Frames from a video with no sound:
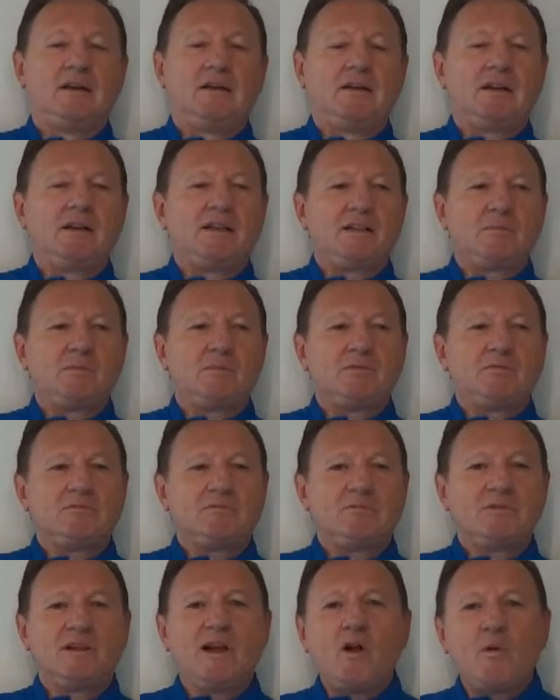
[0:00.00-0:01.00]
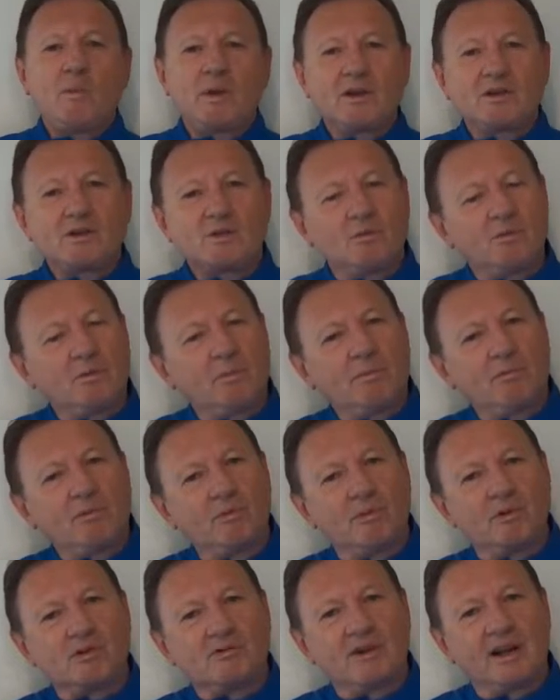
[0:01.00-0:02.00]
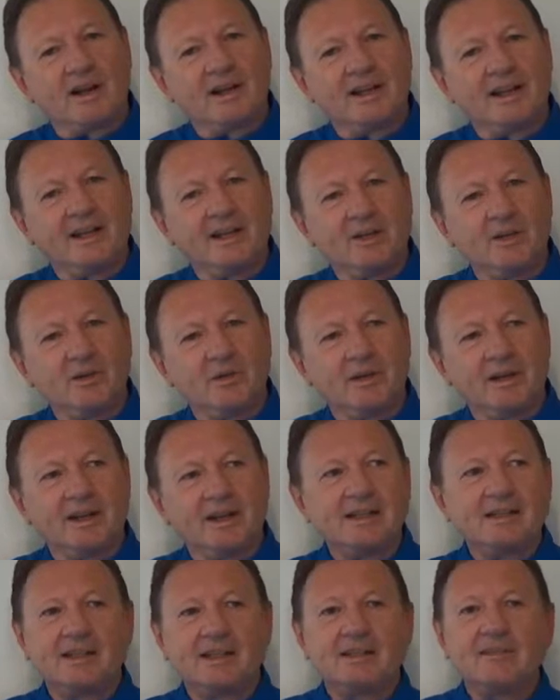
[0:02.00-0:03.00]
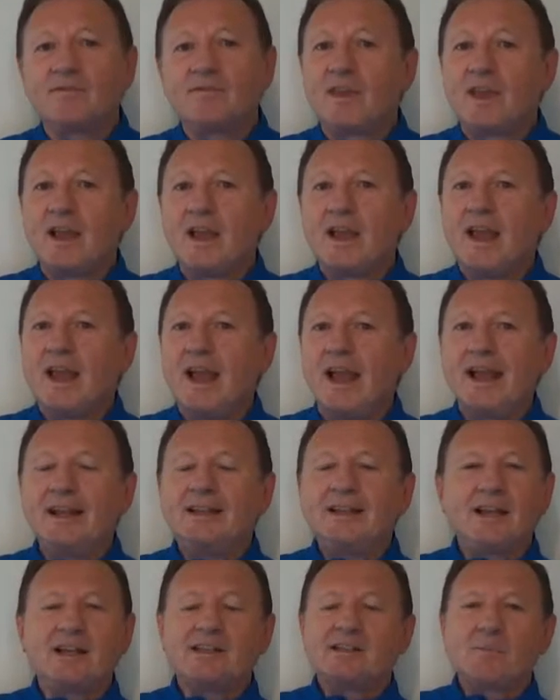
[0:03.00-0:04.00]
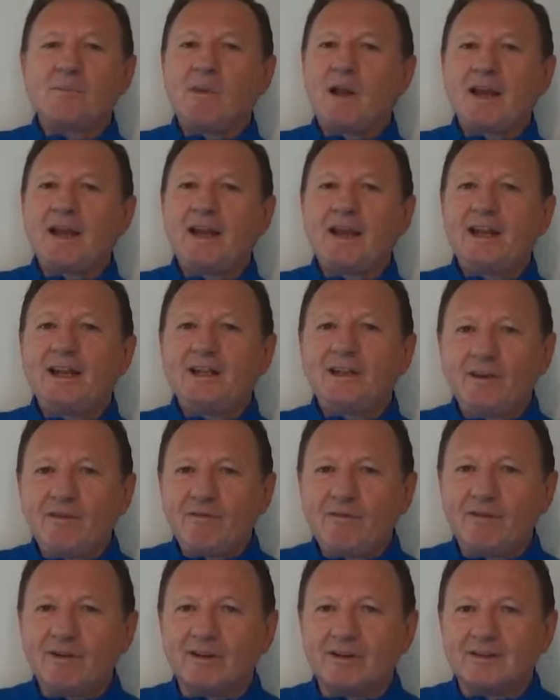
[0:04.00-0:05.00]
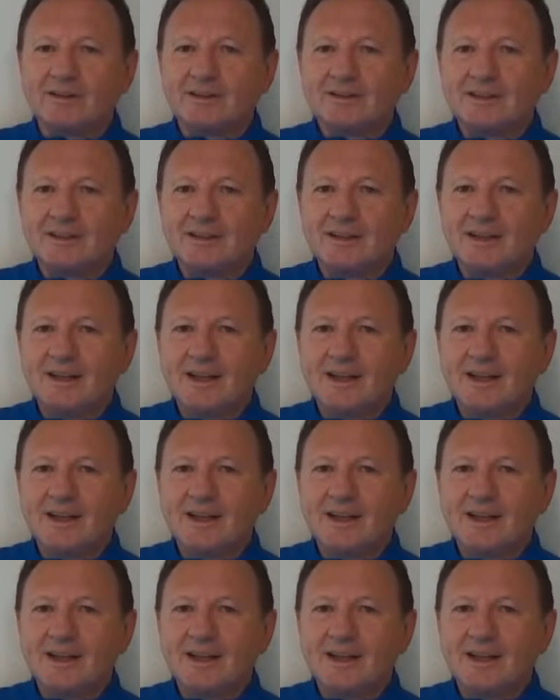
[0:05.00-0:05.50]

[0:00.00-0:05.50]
And he said, "Well, no, because all the brewers around here do it." He said, "It doesn't make any difference.